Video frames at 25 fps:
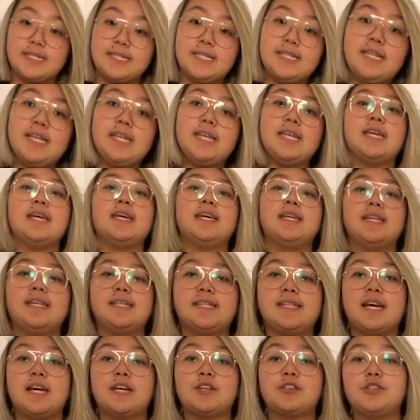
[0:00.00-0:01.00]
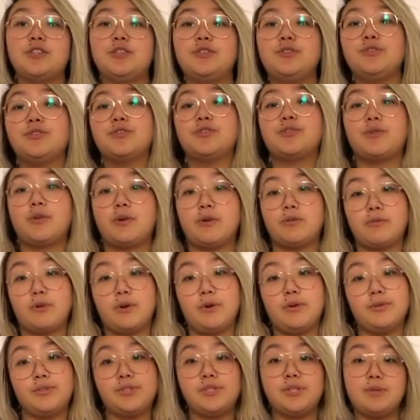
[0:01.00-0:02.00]
to steek it, is actually do short
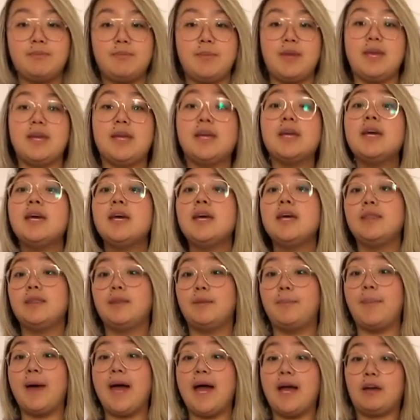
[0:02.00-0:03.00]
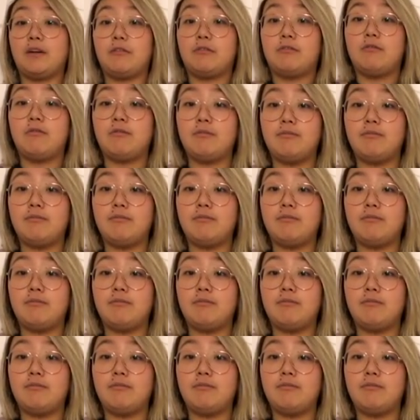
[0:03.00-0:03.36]
rows to make the back